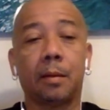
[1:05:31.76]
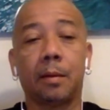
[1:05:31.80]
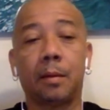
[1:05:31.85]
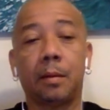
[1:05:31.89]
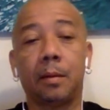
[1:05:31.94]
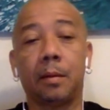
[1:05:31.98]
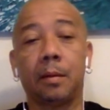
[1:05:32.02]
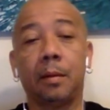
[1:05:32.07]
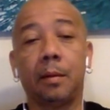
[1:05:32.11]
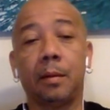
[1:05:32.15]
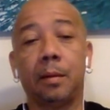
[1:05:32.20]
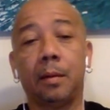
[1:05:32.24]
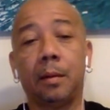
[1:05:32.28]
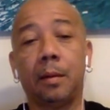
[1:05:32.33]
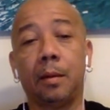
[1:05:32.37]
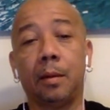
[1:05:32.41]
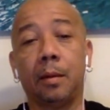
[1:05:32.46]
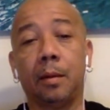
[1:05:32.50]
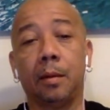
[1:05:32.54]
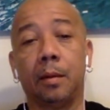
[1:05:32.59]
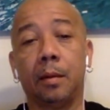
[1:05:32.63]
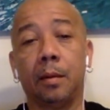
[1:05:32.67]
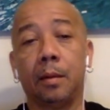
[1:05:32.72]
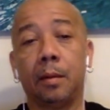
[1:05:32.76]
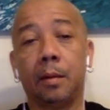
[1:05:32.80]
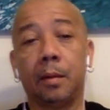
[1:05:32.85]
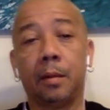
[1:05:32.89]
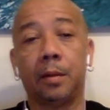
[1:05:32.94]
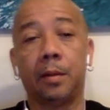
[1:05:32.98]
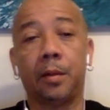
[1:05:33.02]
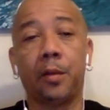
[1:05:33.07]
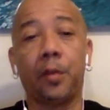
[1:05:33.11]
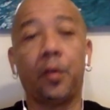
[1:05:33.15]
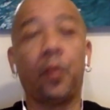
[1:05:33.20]
Yeah. yeah.
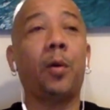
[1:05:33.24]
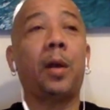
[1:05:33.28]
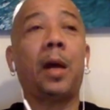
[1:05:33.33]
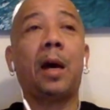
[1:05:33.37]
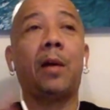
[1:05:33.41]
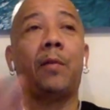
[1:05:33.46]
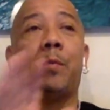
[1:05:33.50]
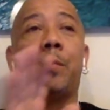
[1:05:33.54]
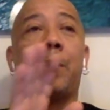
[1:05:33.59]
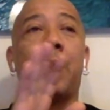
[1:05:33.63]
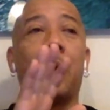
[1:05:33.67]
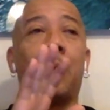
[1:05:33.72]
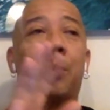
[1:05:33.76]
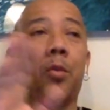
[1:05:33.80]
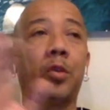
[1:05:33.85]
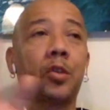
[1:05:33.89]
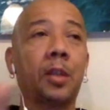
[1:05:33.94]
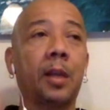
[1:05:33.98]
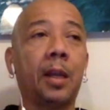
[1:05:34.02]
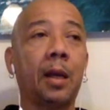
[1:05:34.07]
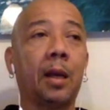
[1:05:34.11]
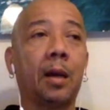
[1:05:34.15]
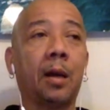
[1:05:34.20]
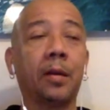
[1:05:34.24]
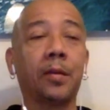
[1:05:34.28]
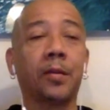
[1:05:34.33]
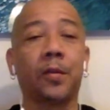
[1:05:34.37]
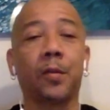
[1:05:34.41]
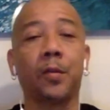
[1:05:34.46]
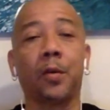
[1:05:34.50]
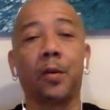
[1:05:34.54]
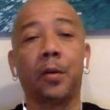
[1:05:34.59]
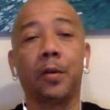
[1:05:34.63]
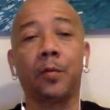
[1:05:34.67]
You don't have that much liquor
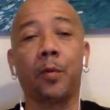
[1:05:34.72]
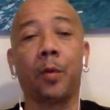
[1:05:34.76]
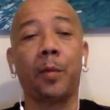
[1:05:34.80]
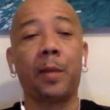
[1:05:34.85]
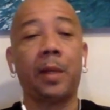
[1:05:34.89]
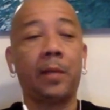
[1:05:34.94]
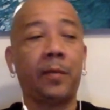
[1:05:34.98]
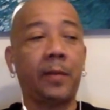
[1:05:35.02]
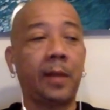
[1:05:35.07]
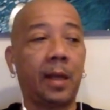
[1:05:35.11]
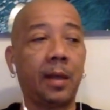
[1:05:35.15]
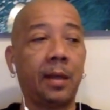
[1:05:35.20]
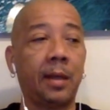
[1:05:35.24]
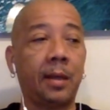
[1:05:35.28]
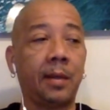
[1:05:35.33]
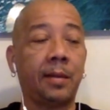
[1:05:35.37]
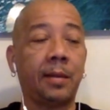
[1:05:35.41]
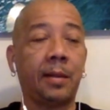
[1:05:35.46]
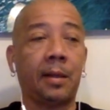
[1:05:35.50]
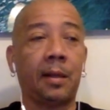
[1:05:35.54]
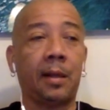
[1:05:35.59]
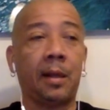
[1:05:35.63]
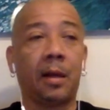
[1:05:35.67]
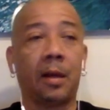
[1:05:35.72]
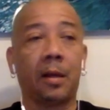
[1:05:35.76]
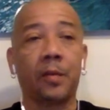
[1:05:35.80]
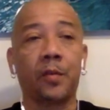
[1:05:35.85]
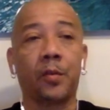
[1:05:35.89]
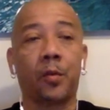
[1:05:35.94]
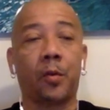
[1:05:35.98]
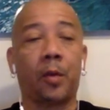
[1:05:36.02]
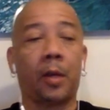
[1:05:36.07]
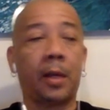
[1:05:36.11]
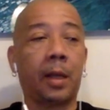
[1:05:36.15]
stores. When we live in a DC liquor
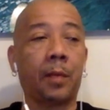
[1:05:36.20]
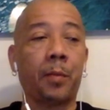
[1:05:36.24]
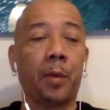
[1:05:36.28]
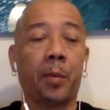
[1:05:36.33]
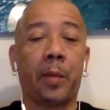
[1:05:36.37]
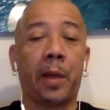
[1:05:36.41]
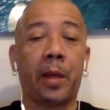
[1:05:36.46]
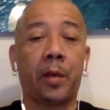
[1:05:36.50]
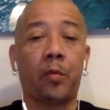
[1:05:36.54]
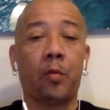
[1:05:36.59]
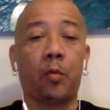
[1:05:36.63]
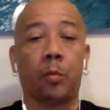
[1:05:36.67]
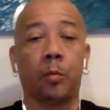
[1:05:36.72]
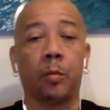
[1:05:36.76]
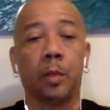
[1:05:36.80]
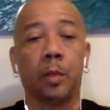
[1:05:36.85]
store, I'm a bedroom.